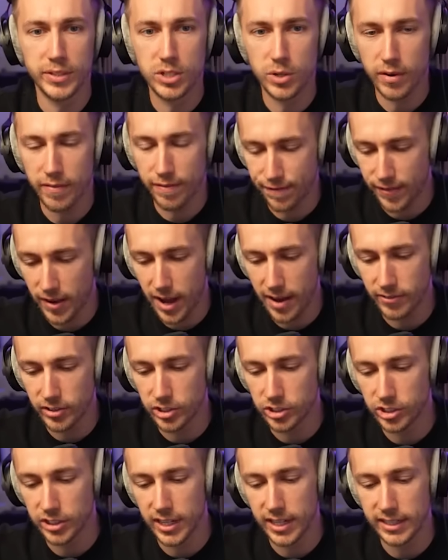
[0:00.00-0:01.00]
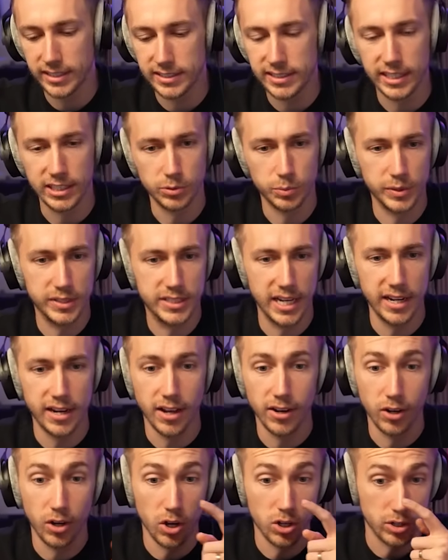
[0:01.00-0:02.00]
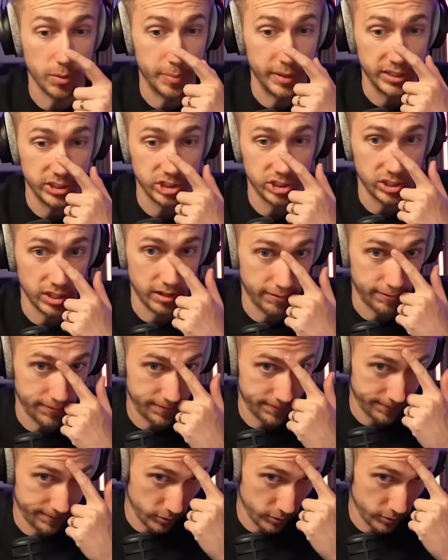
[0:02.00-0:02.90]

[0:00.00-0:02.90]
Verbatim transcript: we do have 586. We did unlock a bunch of stuff.